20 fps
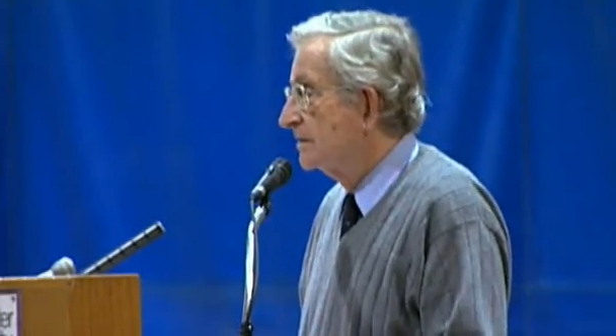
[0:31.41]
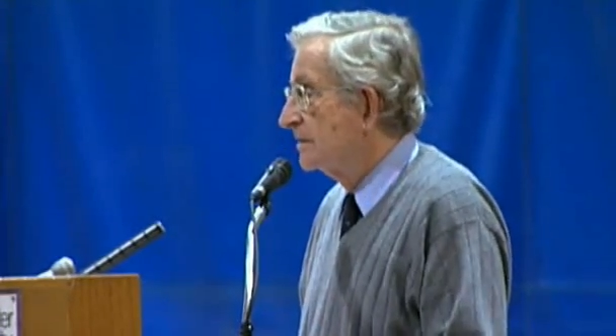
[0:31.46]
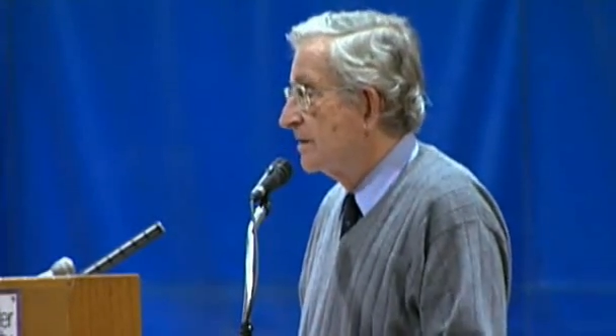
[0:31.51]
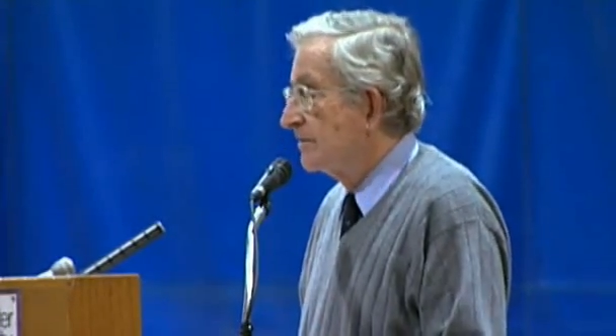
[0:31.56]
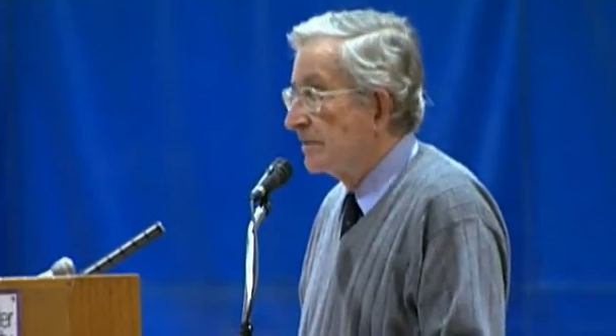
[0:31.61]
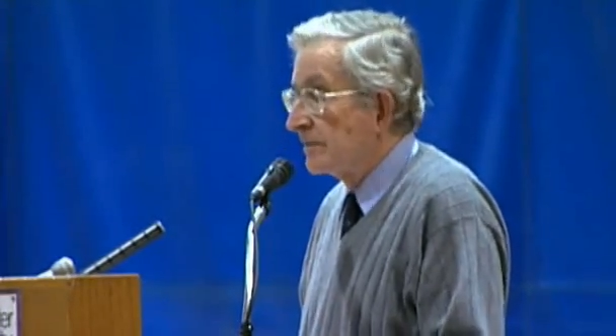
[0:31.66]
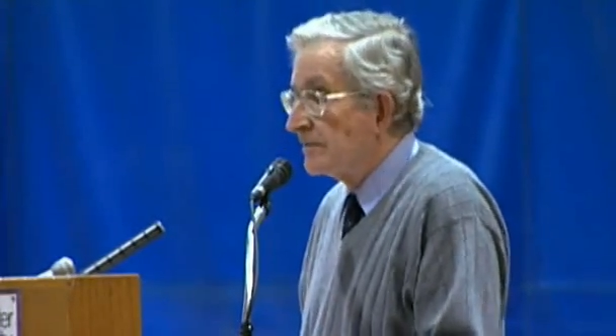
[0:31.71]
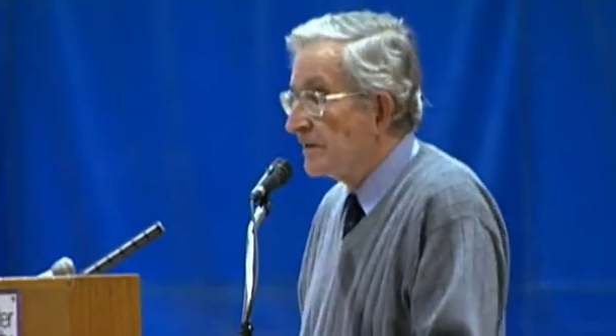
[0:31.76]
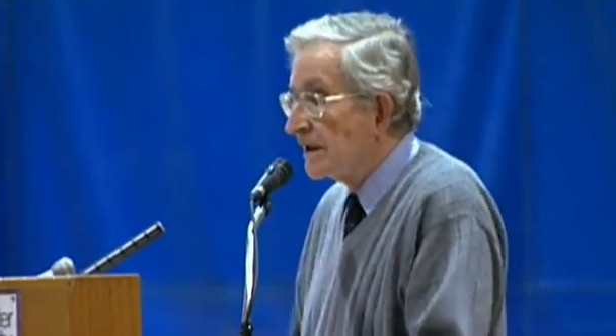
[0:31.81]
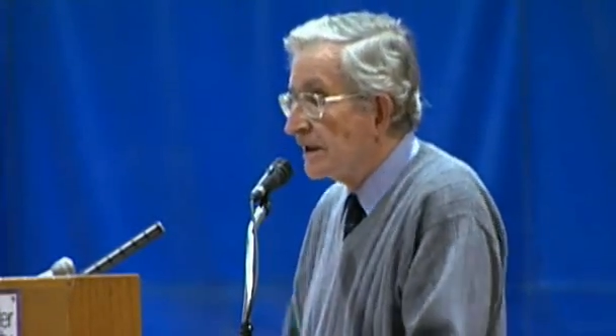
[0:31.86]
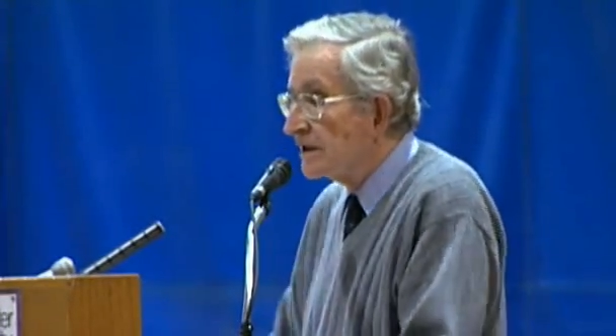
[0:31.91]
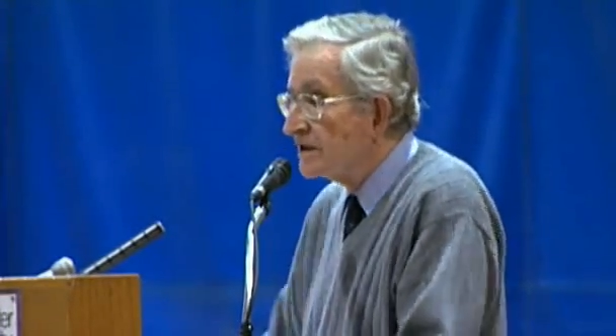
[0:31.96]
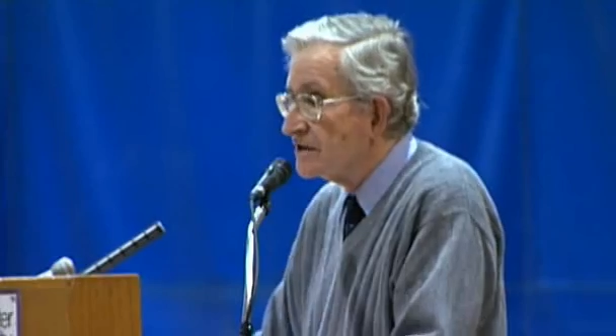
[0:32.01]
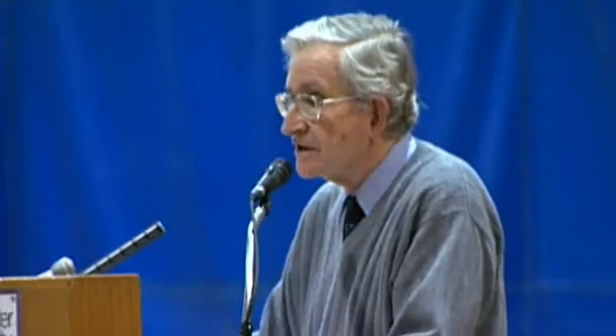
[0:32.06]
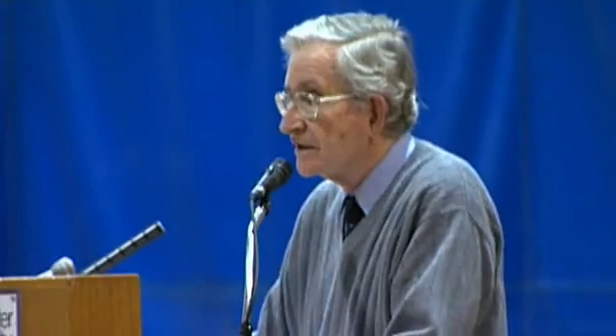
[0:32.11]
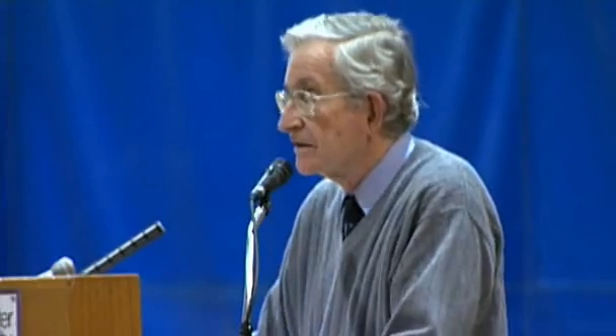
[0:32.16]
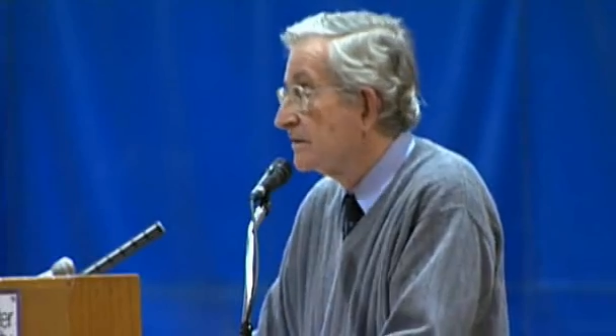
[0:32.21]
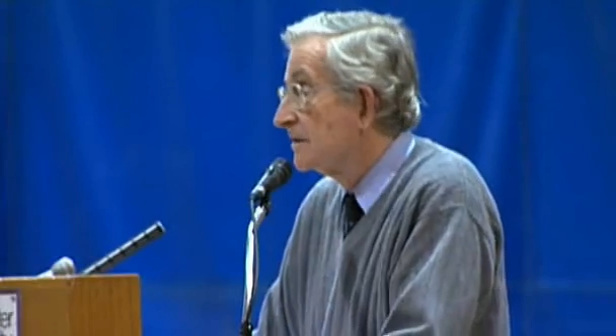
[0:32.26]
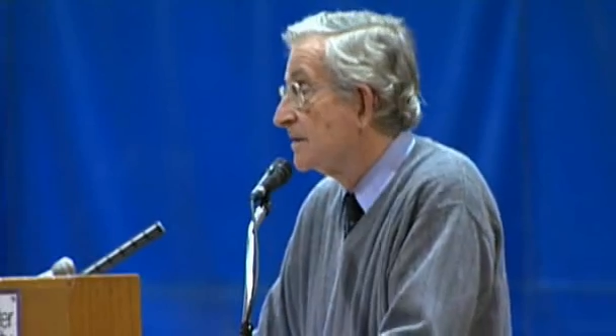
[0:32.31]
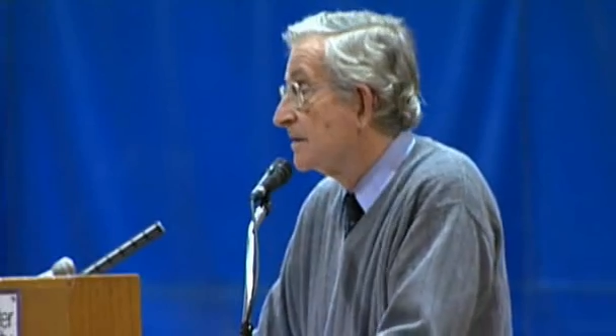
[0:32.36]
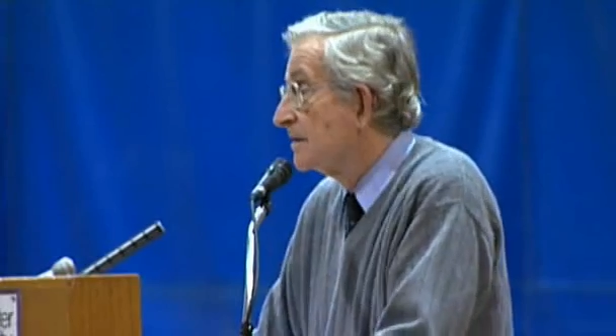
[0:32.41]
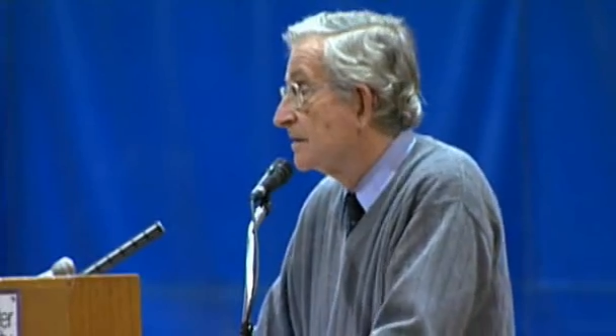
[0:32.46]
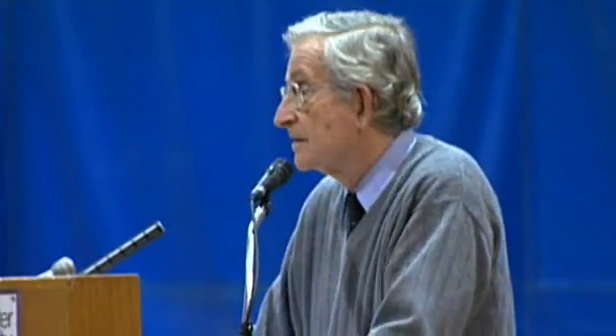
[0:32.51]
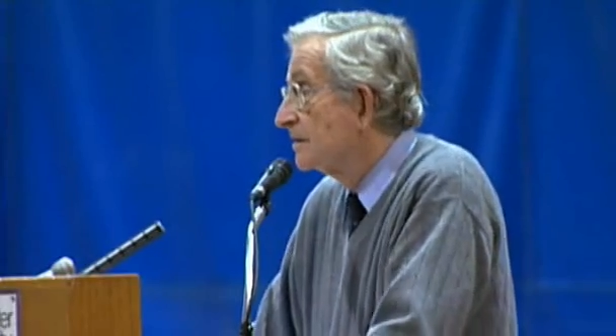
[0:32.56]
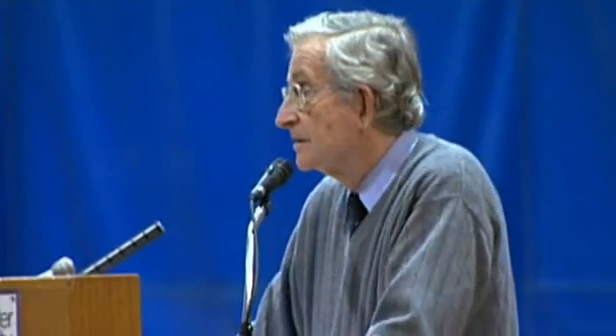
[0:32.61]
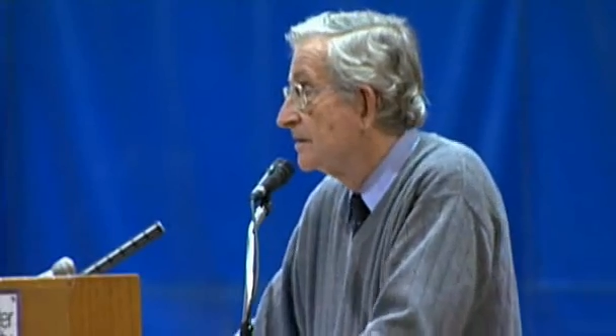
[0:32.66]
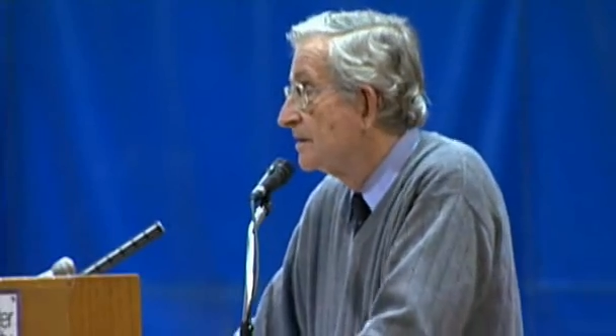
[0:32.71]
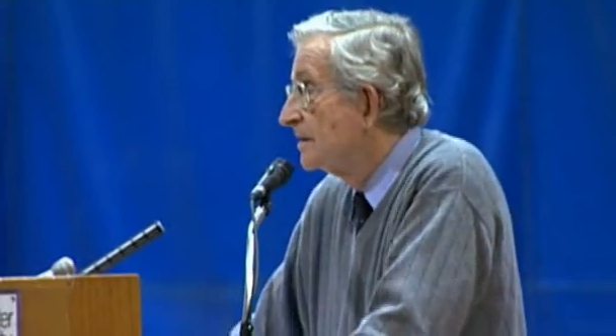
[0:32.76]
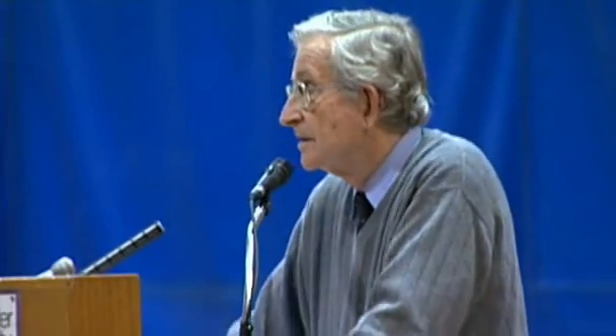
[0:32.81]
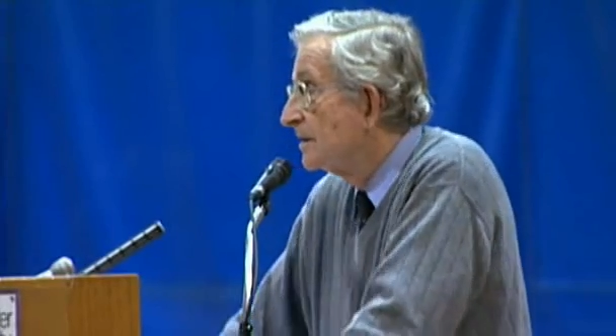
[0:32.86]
a couple of minutes here and there.